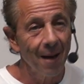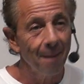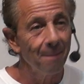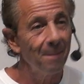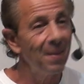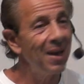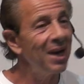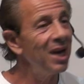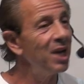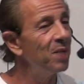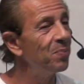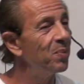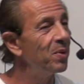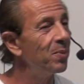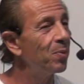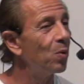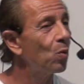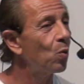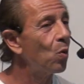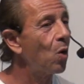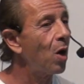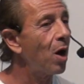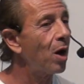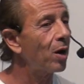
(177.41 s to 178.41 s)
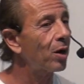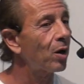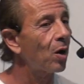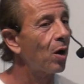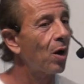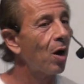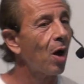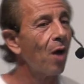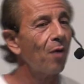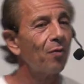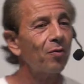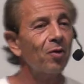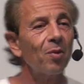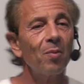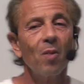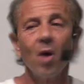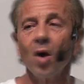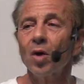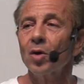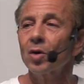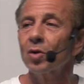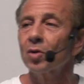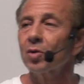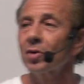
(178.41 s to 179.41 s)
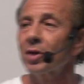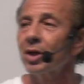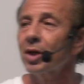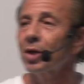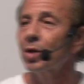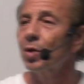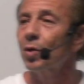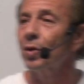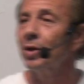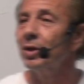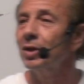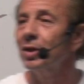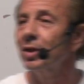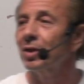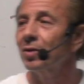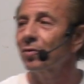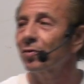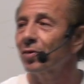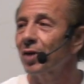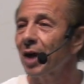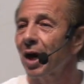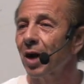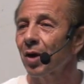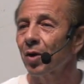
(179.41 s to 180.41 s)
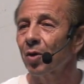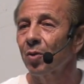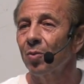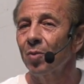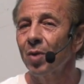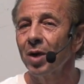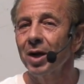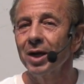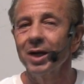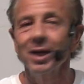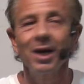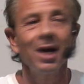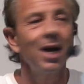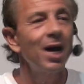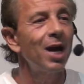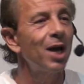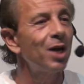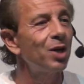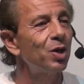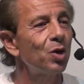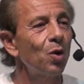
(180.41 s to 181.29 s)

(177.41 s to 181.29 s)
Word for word: Many people walk from under the anointing of God Almighty and